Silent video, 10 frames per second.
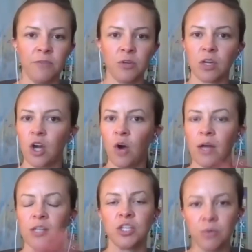You can go on
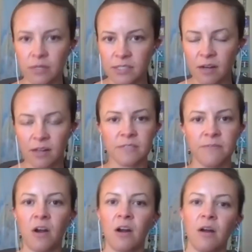tours on his
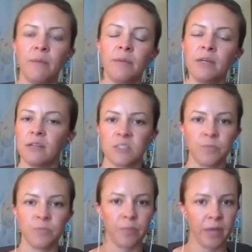farm and he'll
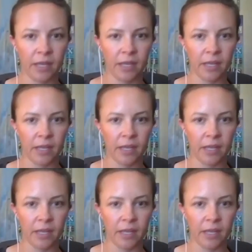explain it all.